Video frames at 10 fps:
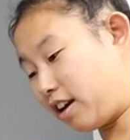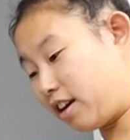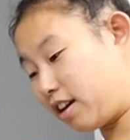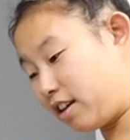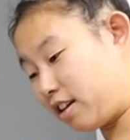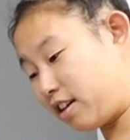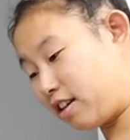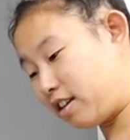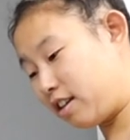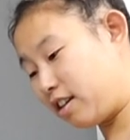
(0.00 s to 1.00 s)

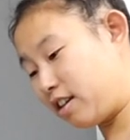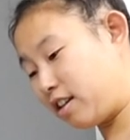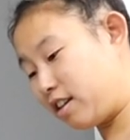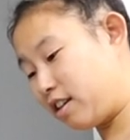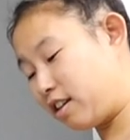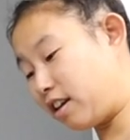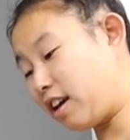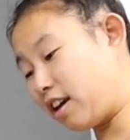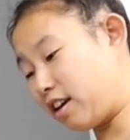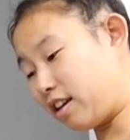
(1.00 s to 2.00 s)

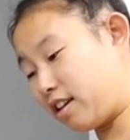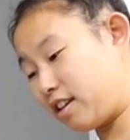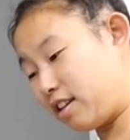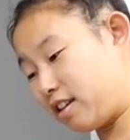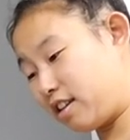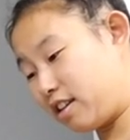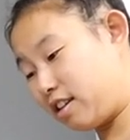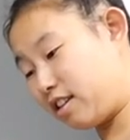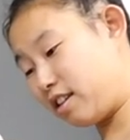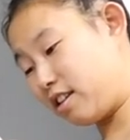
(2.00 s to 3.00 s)

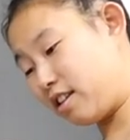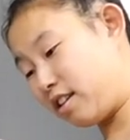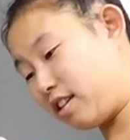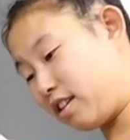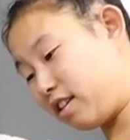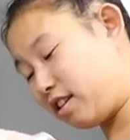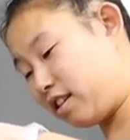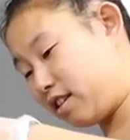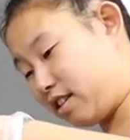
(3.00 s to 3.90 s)
(silent)